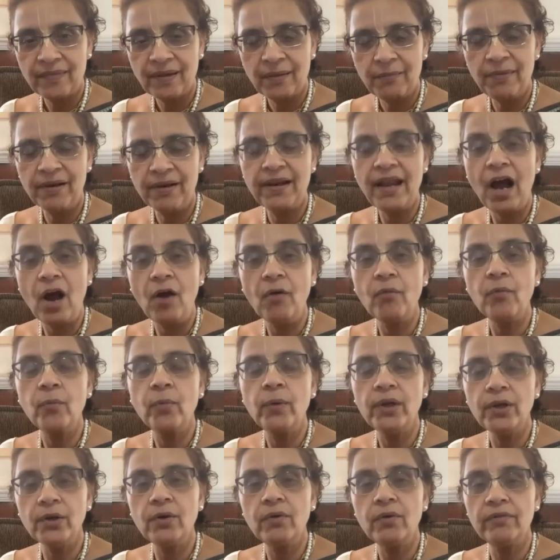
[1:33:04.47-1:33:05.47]
But now
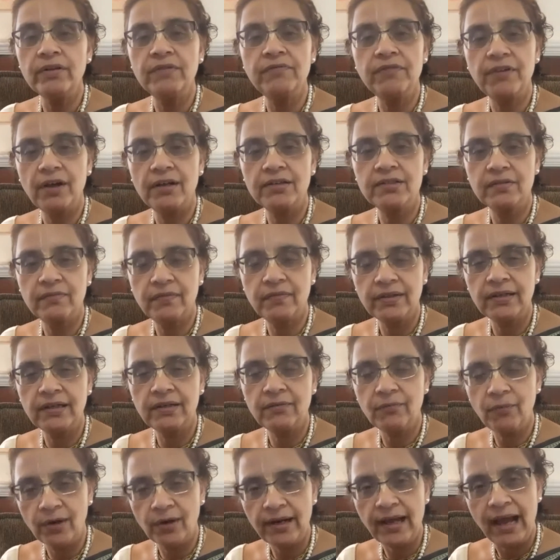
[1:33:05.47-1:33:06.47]
we know with philosophy that
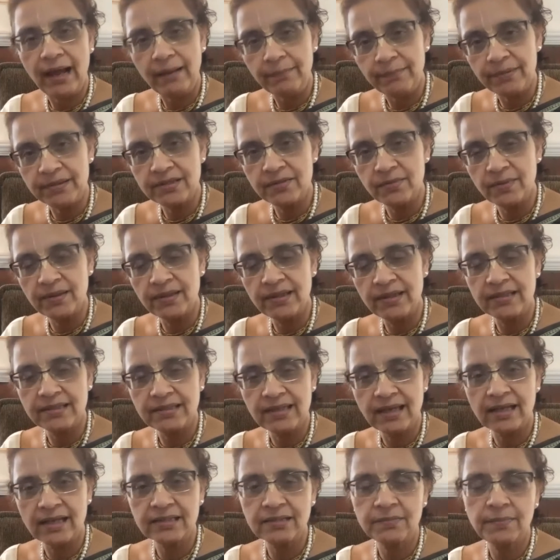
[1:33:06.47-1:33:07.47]
what happens with this
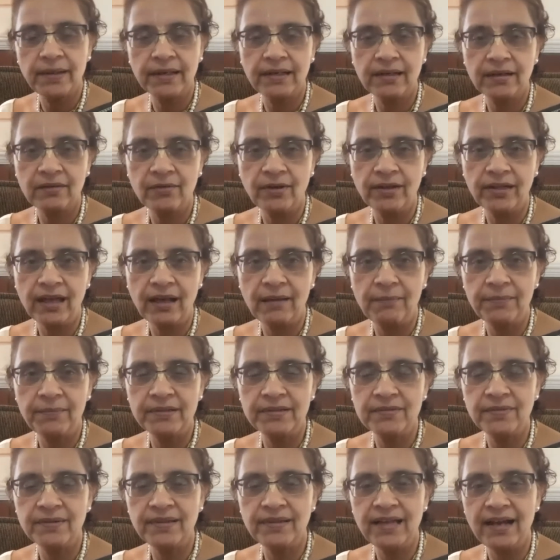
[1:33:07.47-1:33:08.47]
aspect and what
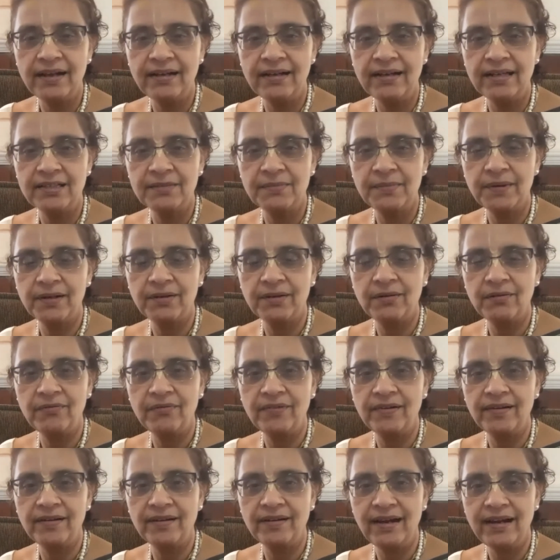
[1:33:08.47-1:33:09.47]
happens with that aspect of
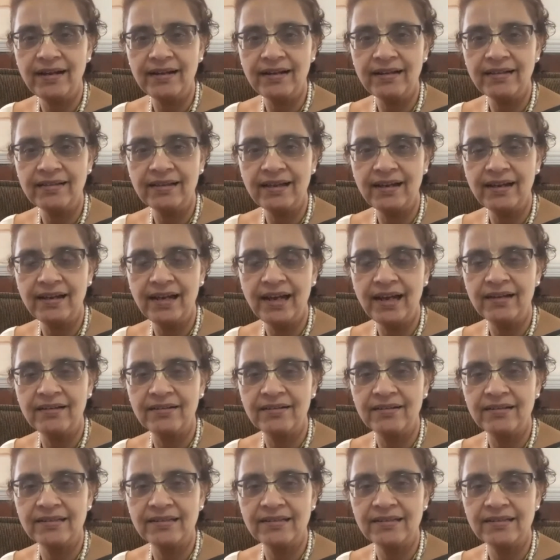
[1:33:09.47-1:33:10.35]
it, right? In the end.